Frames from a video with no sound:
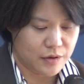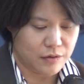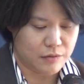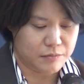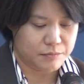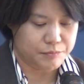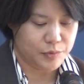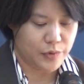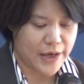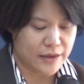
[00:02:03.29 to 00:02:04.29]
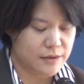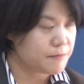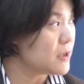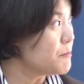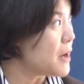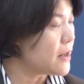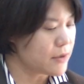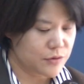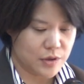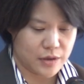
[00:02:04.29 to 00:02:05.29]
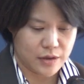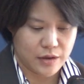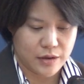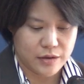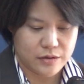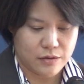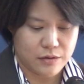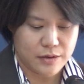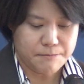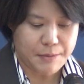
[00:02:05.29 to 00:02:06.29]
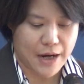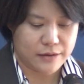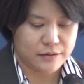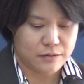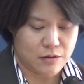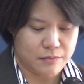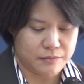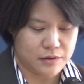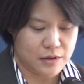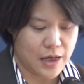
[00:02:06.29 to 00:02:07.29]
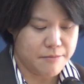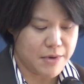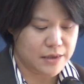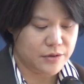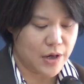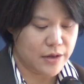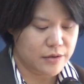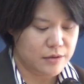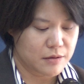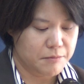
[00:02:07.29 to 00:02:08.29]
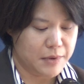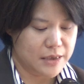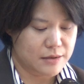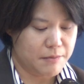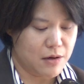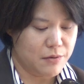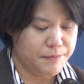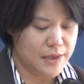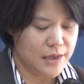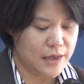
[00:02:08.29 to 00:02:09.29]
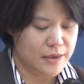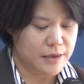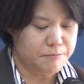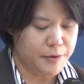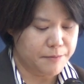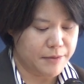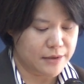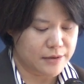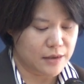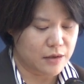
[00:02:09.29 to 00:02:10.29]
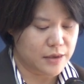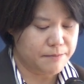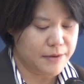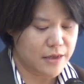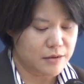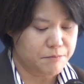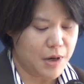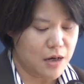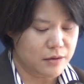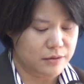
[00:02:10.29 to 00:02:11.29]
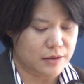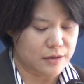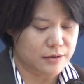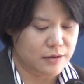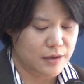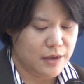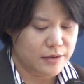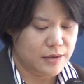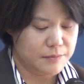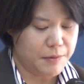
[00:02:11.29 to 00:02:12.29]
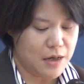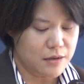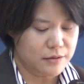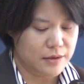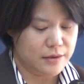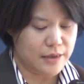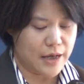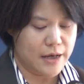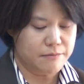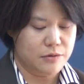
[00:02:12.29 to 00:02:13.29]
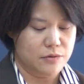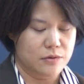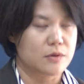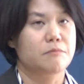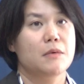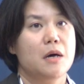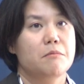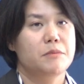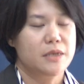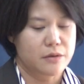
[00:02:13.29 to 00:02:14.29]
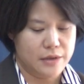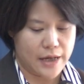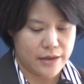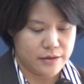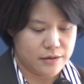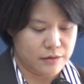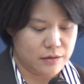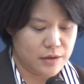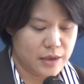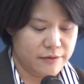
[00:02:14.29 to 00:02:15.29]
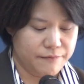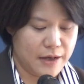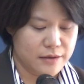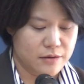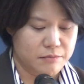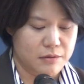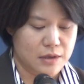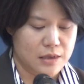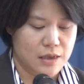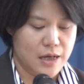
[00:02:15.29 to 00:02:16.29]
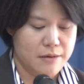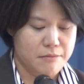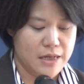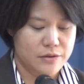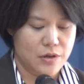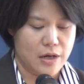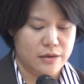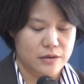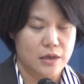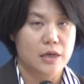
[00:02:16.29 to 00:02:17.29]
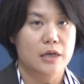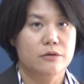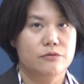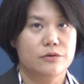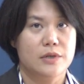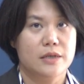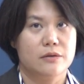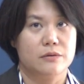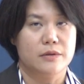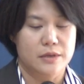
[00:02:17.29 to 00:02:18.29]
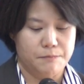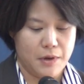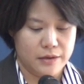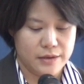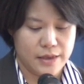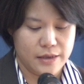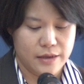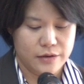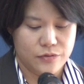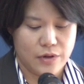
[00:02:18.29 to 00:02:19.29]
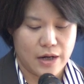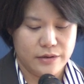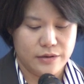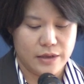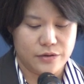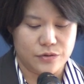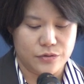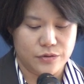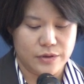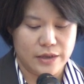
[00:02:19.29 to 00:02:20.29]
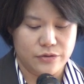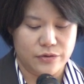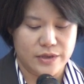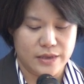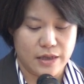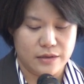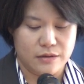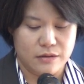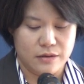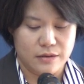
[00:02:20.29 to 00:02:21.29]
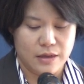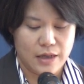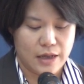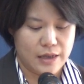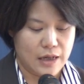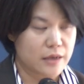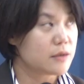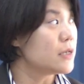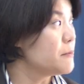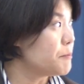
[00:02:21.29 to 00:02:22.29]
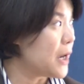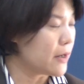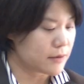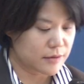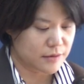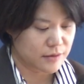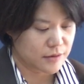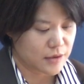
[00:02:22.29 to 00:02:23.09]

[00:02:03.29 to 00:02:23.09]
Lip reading: proactively manage the impacts of climate change by developing and implementing adaptation policies. These policies aim to mitigate the effects of climate change, including the responding to health issues, natural disasters, and other impacts.